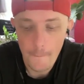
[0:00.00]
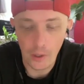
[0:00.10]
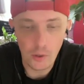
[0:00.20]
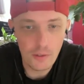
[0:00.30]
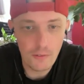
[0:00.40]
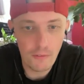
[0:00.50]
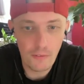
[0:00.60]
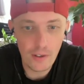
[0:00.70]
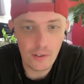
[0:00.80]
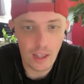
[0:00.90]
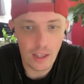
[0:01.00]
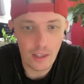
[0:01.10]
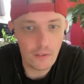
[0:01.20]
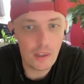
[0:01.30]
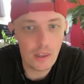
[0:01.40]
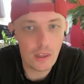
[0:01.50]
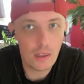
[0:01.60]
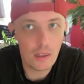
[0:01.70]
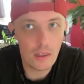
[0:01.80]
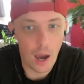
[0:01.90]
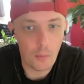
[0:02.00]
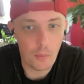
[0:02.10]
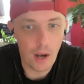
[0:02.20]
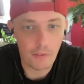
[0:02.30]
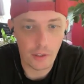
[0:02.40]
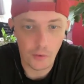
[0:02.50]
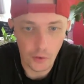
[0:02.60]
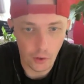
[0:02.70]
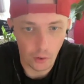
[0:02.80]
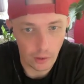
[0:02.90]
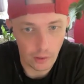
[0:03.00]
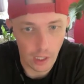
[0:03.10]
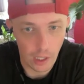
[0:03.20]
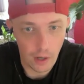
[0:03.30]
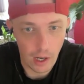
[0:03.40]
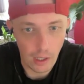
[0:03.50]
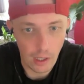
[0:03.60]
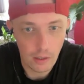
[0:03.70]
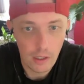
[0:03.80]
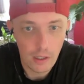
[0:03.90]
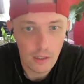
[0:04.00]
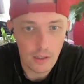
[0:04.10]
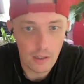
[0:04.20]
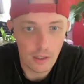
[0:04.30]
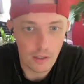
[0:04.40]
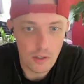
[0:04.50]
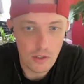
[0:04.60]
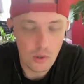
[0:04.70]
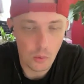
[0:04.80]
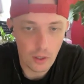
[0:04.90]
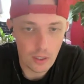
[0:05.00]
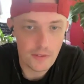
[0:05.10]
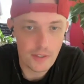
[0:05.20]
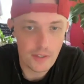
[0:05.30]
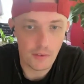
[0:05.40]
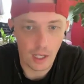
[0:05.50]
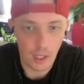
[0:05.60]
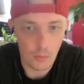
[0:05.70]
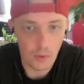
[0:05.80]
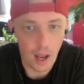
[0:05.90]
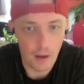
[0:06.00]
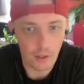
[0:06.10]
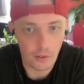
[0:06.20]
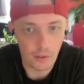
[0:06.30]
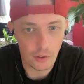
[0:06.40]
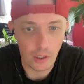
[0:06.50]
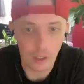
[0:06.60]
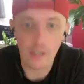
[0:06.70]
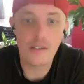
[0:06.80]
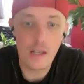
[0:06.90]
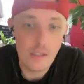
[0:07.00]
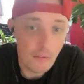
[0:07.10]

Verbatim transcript: but you could feel that even that would have an undercurrent there right the the story of stephen king would have an undercurrent because it's